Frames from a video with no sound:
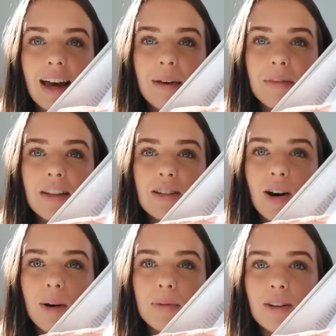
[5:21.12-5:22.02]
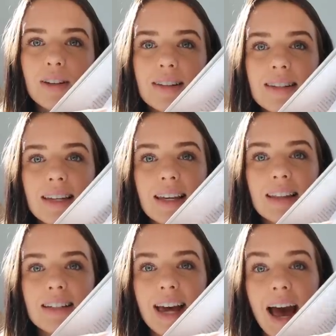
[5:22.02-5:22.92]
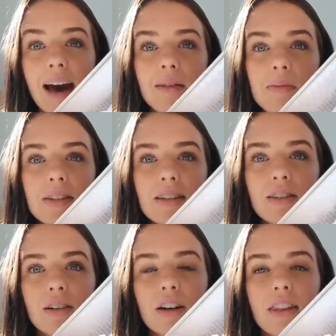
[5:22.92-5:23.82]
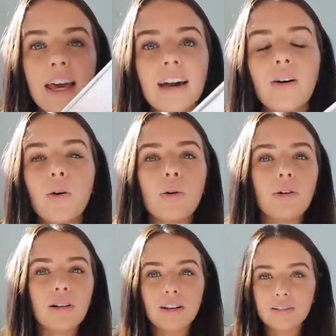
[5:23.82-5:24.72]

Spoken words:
at the top you can see the tabs, so they are all